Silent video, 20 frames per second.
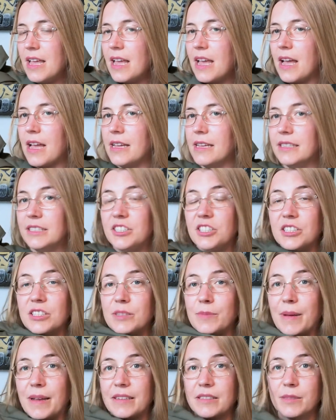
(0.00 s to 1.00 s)
it's just
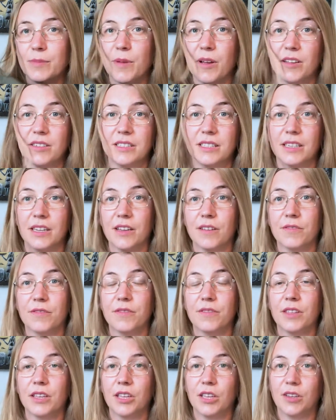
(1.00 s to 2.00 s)
about smart
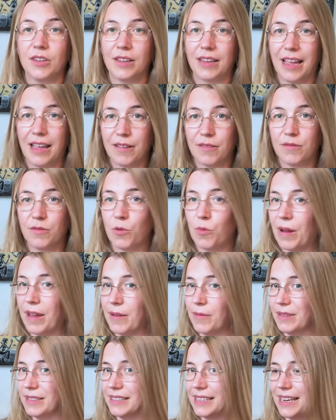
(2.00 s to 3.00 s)
enough that you could get away
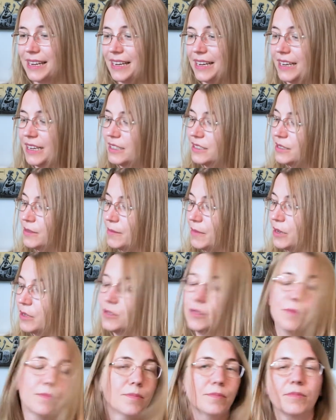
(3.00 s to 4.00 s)
with taking it to
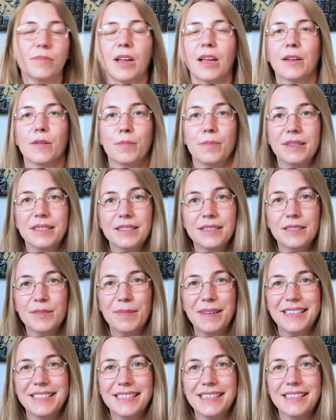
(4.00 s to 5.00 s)
most kind of business
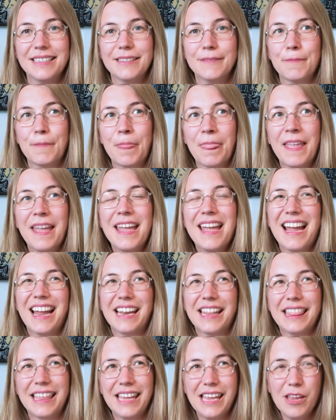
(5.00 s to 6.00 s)
meetings. And
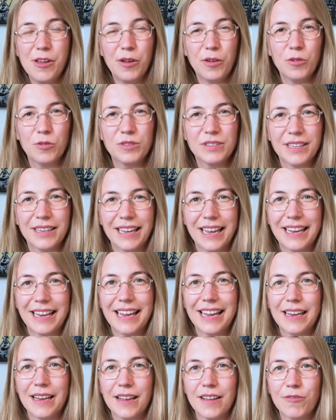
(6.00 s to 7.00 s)
I think you can also get it
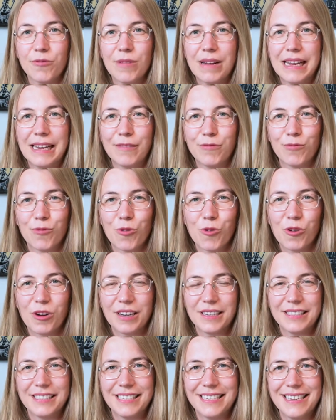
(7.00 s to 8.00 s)
in a really
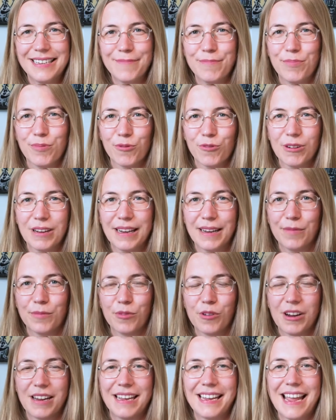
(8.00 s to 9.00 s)
raucous, brilliant
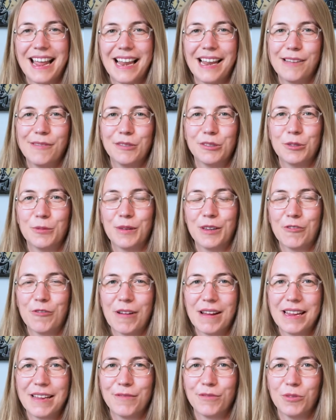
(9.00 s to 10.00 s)
bright yellow, which would be
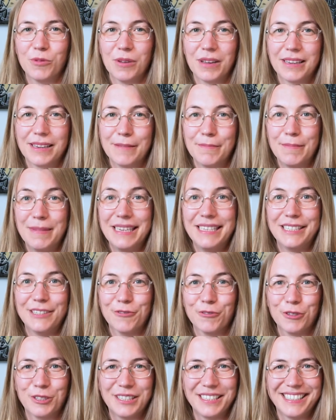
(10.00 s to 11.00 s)
great if you work in media
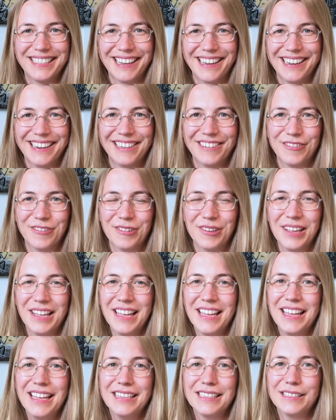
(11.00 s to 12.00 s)
or design or
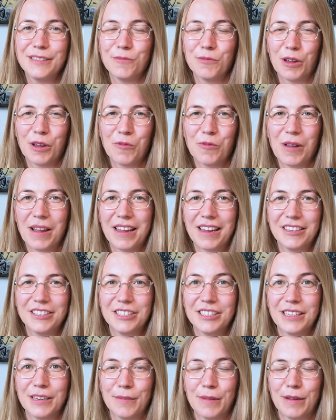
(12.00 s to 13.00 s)
somewhere where you're
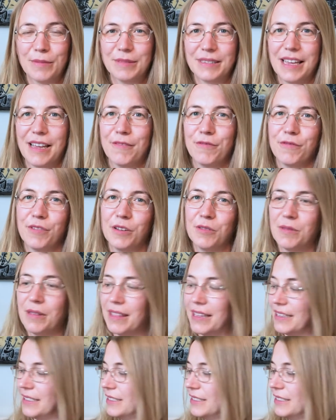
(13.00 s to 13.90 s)
just going to be able to have fun with it.